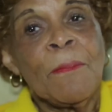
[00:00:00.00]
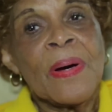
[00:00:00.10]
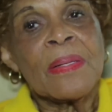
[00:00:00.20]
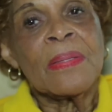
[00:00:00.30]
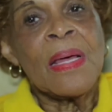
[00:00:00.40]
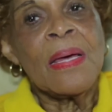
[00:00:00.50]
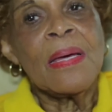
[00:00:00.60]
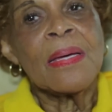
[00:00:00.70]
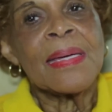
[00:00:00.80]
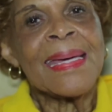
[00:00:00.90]
But
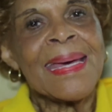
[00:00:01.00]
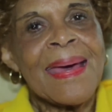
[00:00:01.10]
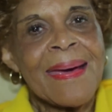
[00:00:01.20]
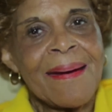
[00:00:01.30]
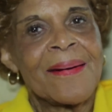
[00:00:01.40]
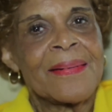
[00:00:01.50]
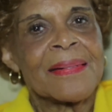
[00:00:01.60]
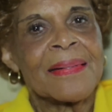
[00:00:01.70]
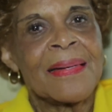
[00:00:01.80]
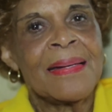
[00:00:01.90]
they cared,
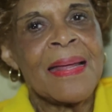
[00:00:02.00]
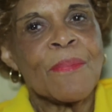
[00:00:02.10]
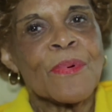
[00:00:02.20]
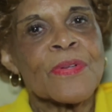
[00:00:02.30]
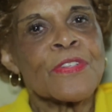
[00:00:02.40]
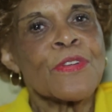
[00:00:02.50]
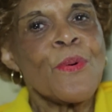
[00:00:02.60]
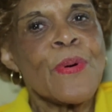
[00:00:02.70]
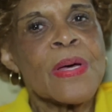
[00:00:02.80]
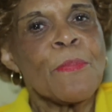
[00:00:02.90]
and that was
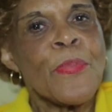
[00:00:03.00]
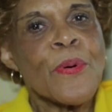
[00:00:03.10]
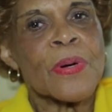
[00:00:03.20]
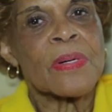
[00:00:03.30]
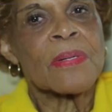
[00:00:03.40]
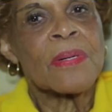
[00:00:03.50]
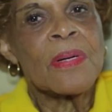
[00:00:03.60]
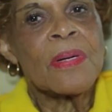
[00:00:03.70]
so important.